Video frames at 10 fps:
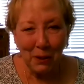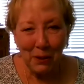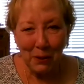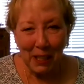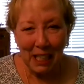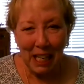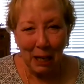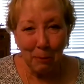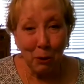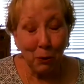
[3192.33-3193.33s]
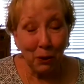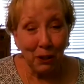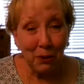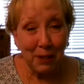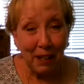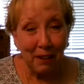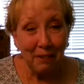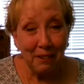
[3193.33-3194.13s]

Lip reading: to an animal or yourself.